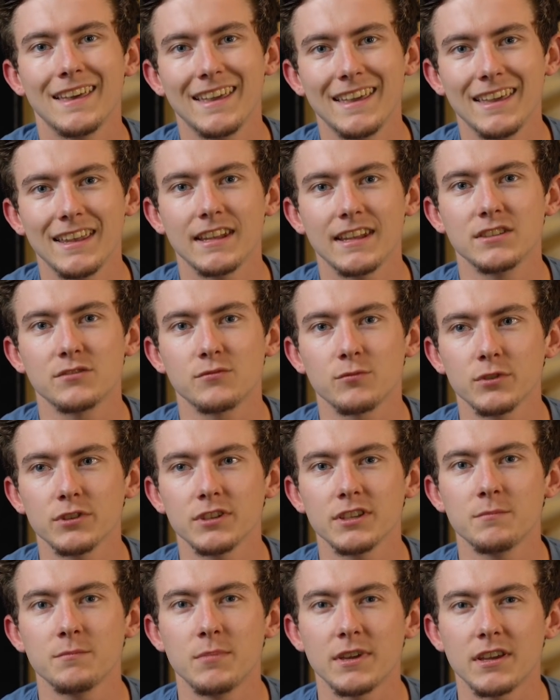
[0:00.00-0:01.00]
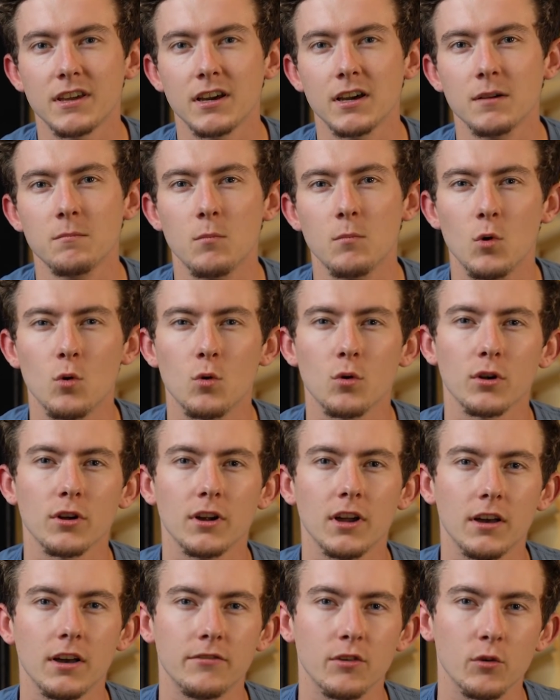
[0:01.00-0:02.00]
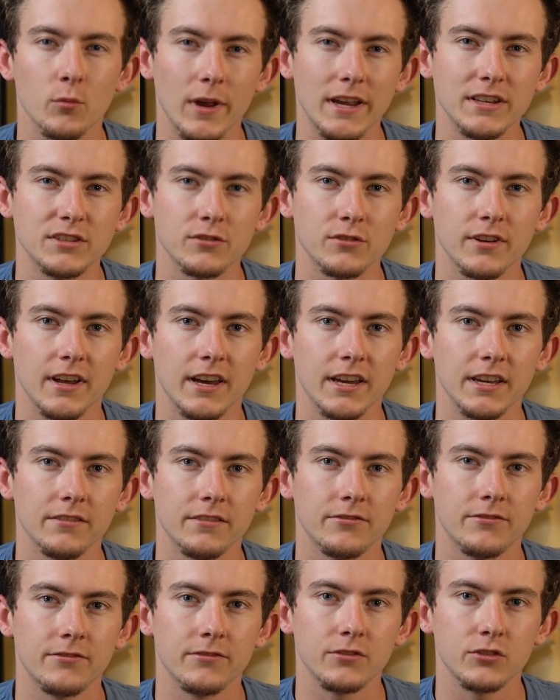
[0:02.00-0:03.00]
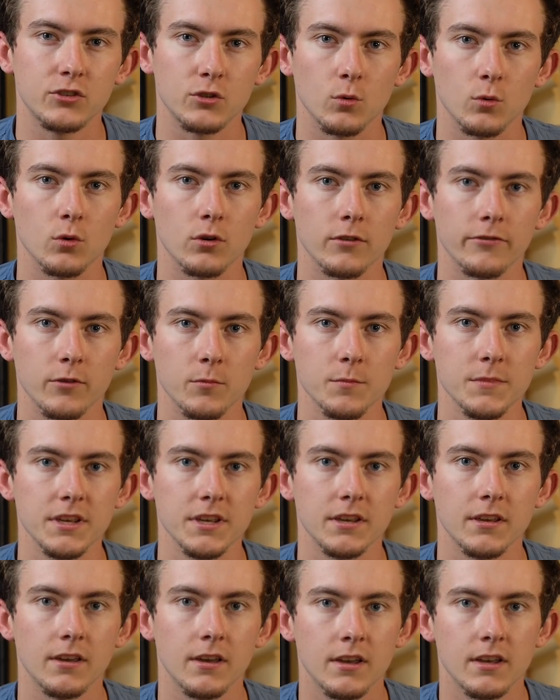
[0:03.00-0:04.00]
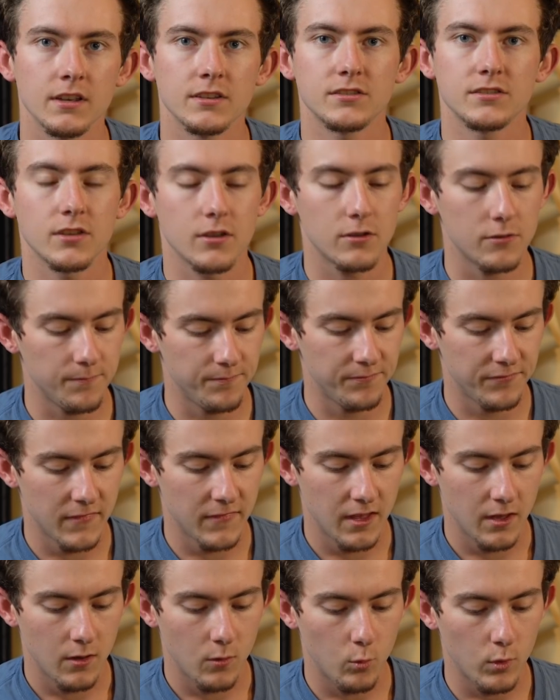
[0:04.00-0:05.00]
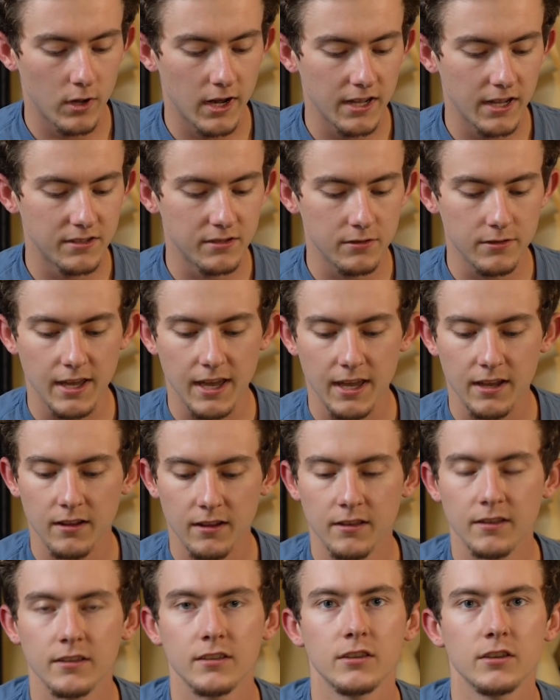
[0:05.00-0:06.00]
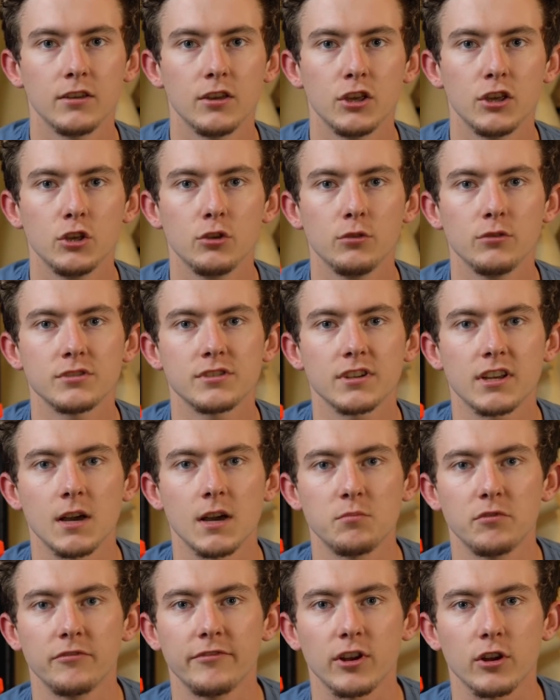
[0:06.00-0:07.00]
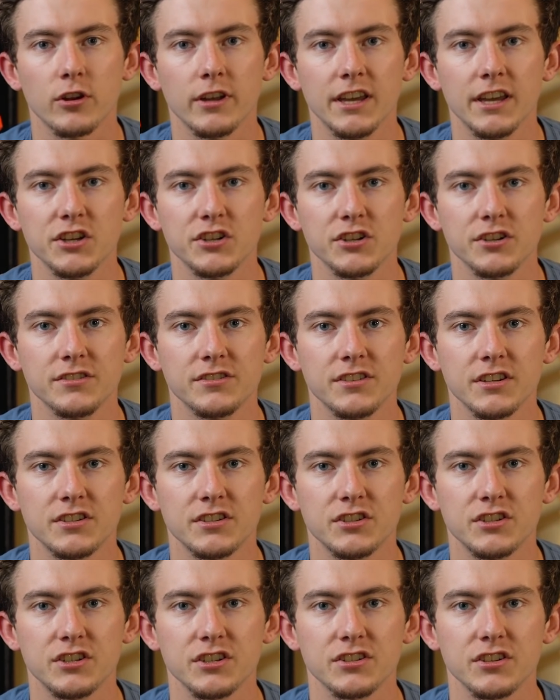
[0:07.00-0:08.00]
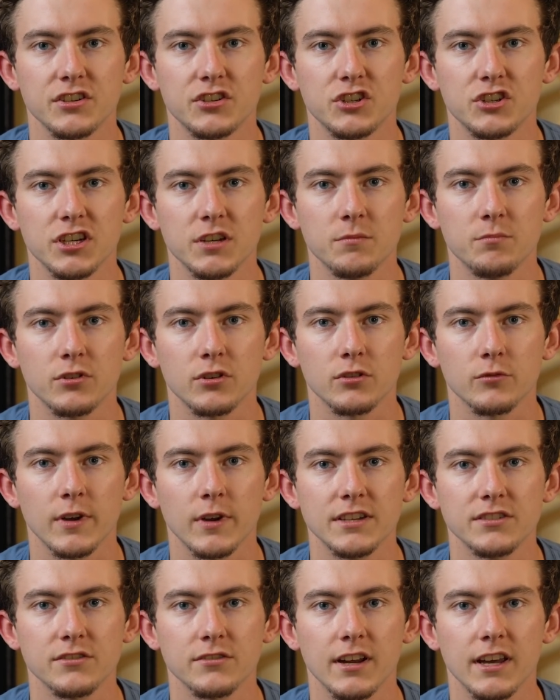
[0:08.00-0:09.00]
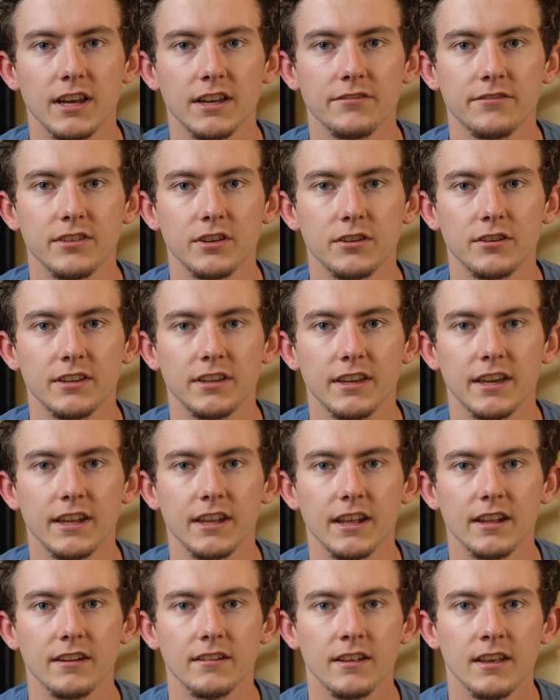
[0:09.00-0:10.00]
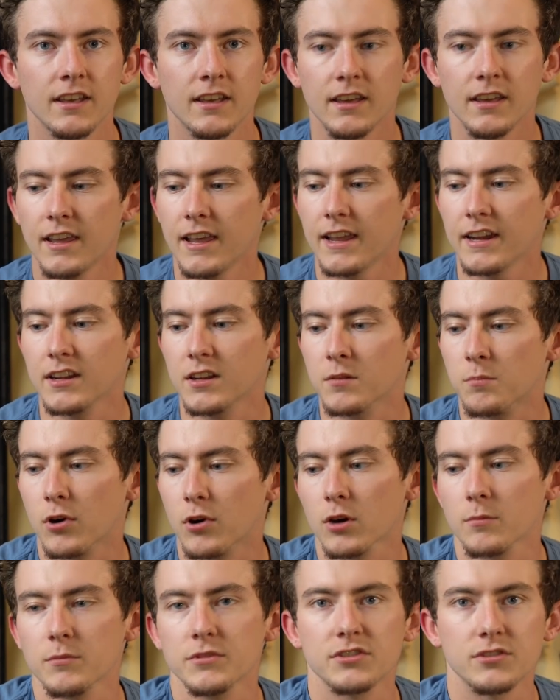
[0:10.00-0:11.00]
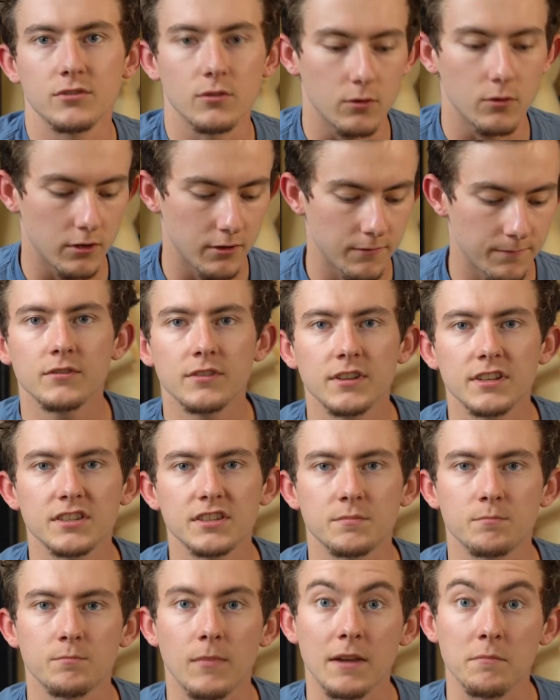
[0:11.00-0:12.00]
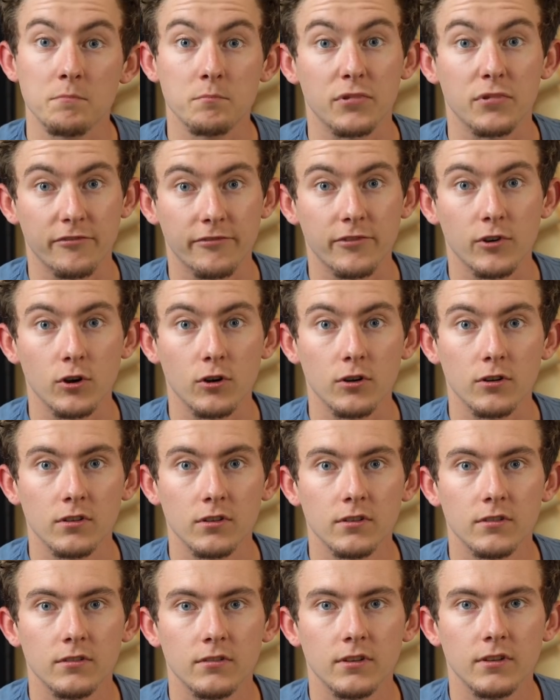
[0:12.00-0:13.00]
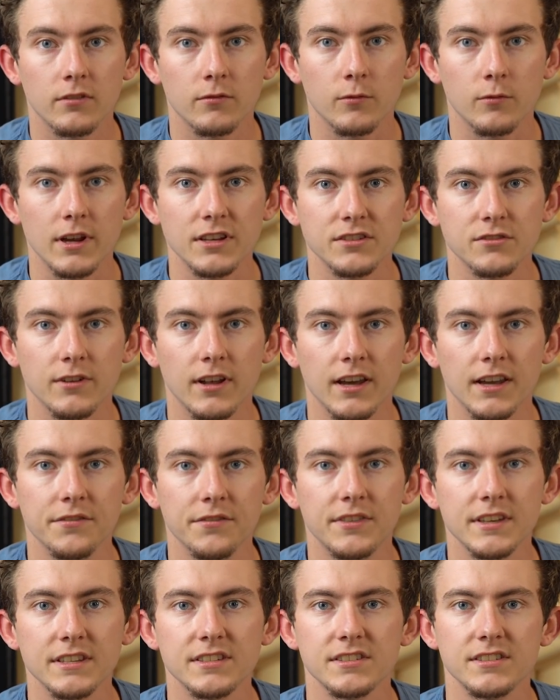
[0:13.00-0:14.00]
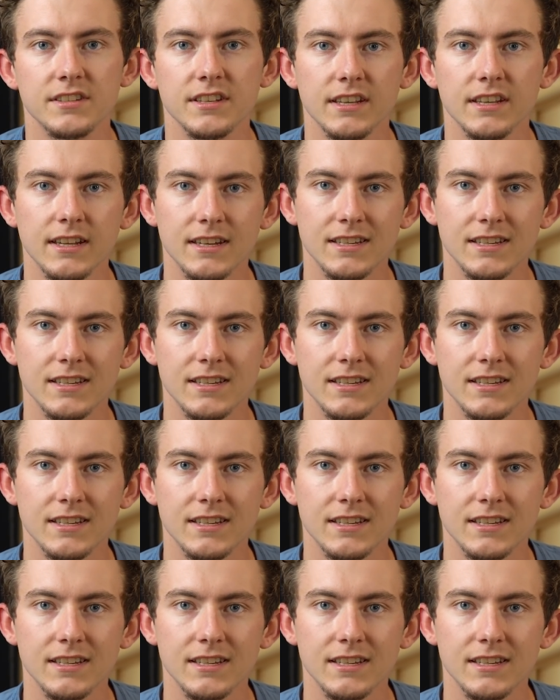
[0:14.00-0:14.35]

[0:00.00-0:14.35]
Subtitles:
it has really become more of a razor knife chore for me. So when I do that, there's a couple variations. This is just a cheap little razor knife that you can get at any department store. This is my preferred razor knife. This is the